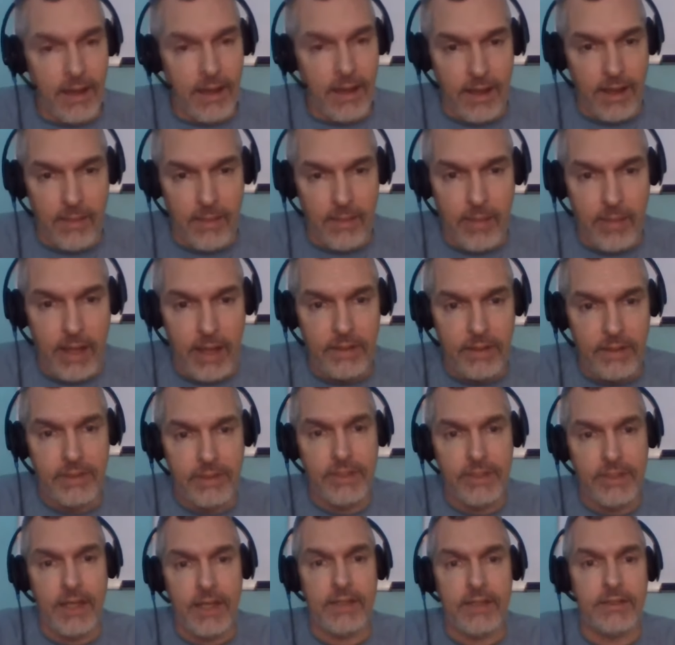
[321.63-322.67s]
I
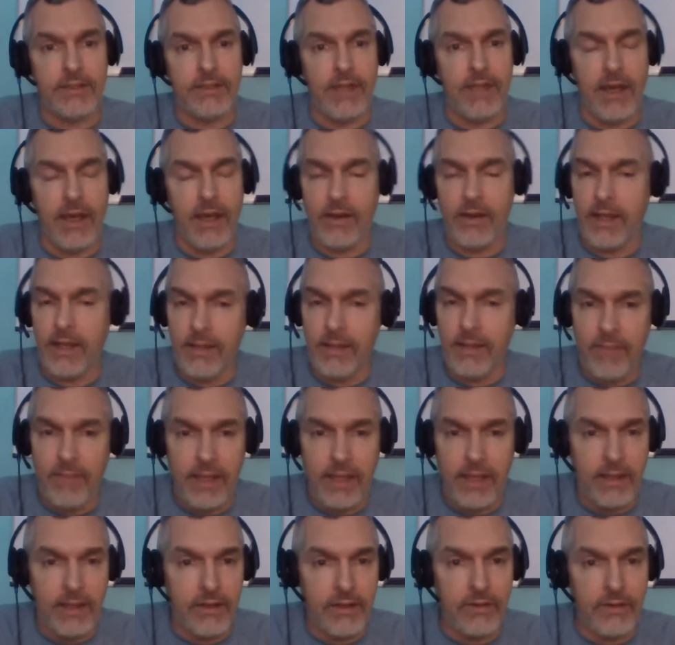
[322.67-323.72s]
apologize. How can I
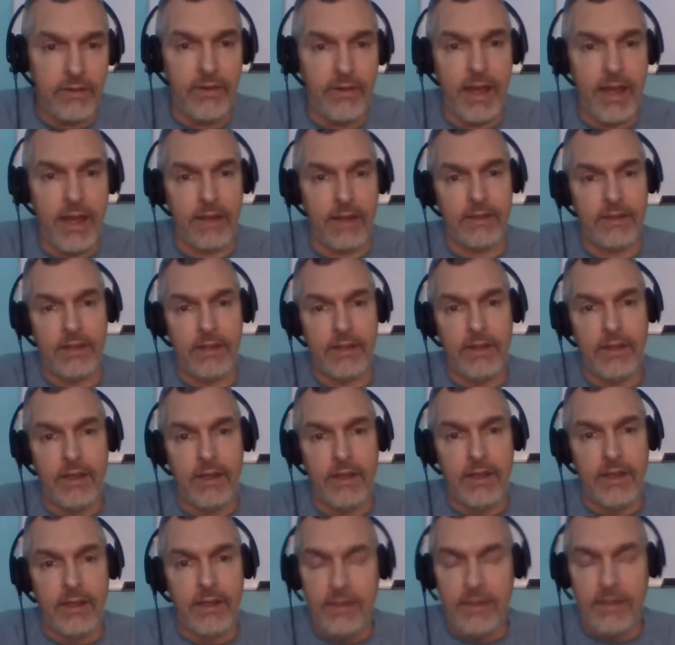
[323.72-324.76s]
make it correct?
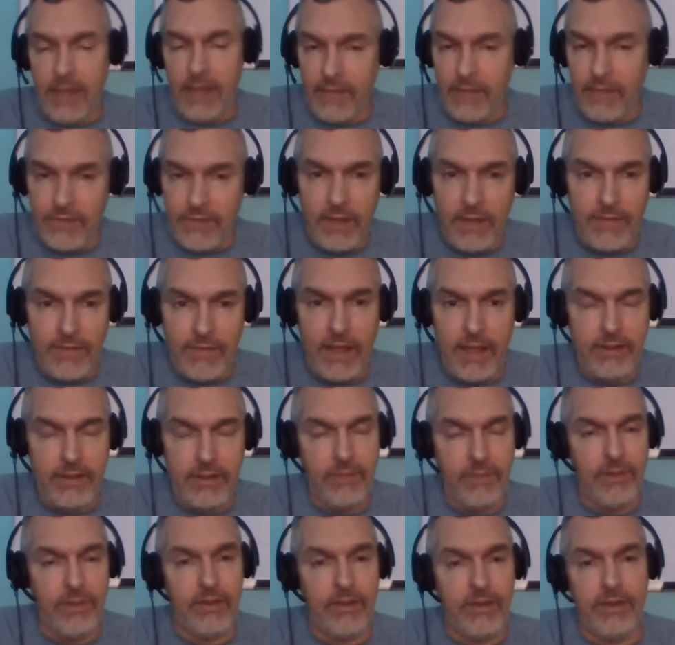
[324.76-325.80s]
You have to have that
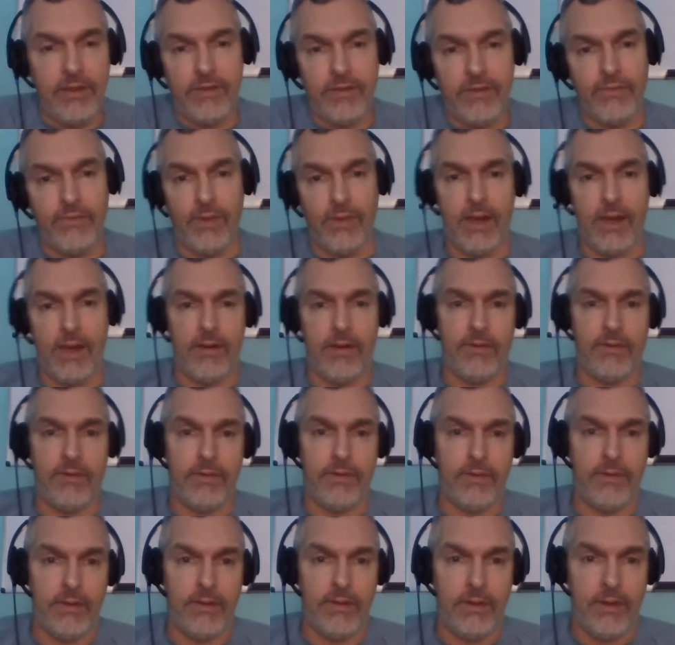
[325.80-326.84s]
humility as well.
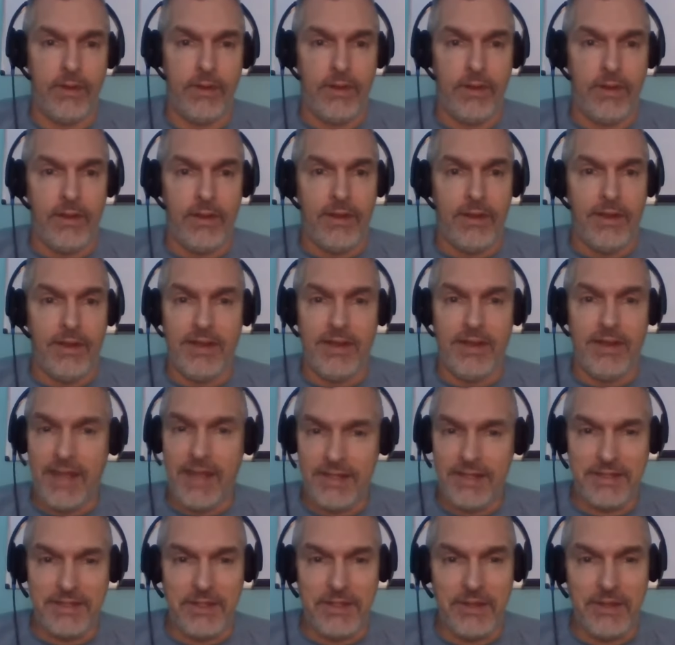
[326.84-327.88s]
And
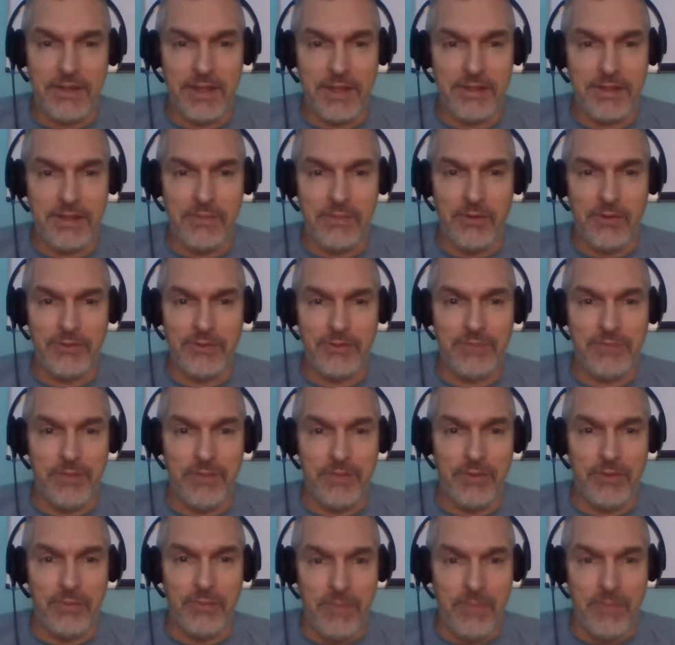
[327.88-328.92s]
that's the thing that most
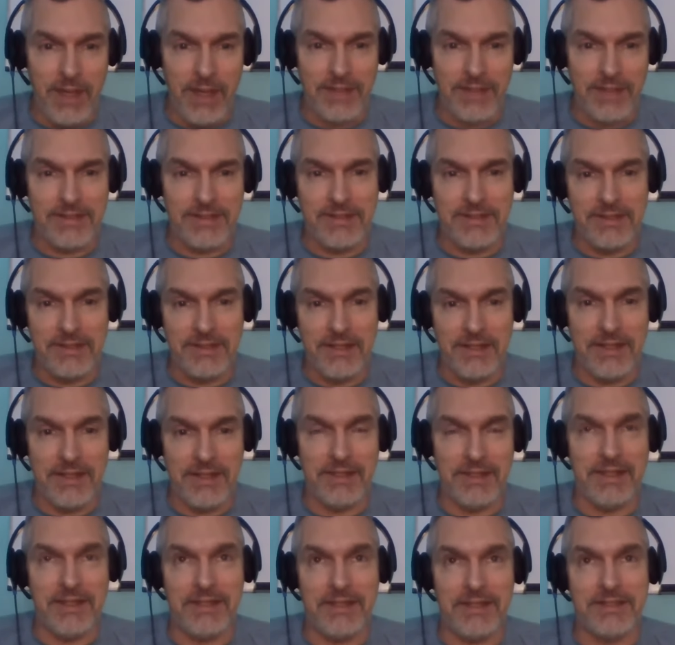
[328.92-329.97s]
people miss
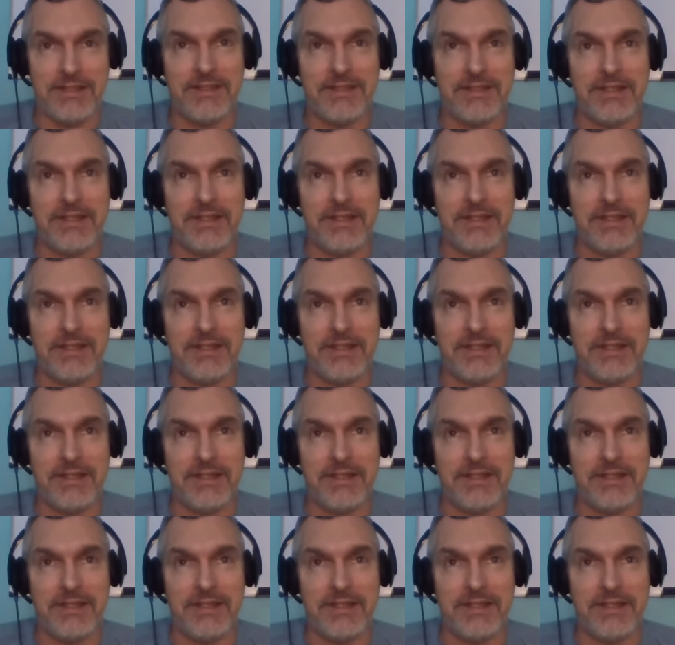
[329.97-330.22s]
in this.